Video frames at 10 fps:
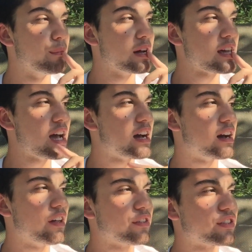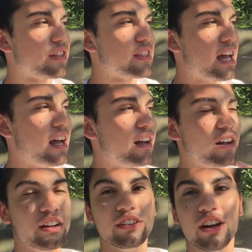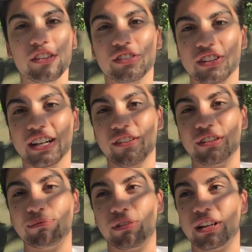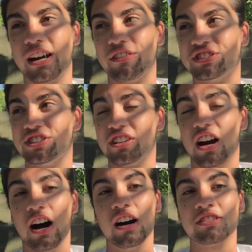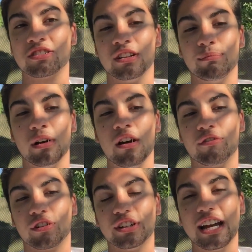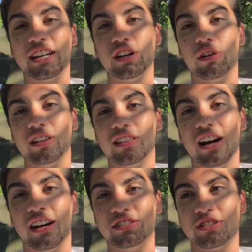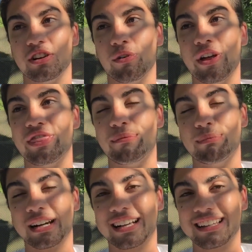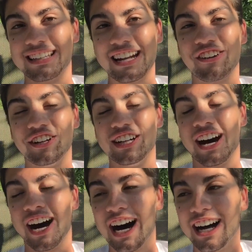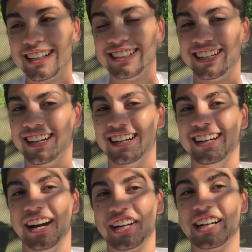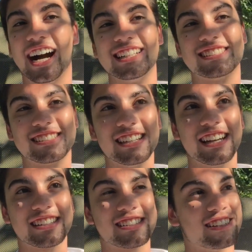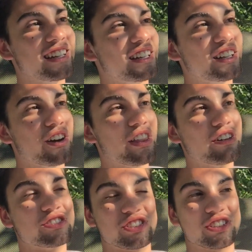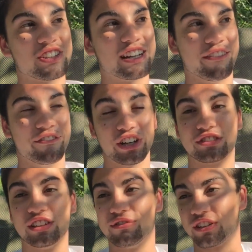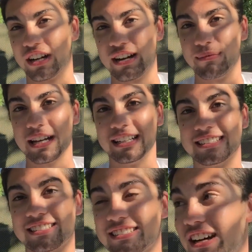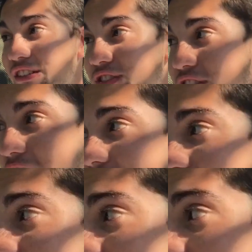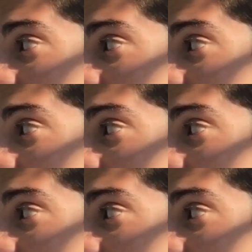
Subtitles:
But yeah, other than that, another thing I want to point out, which is awesome, Fernando Alonso in the McLaren Honda got 6th. You know, that was just like a victory for him in itself, so that is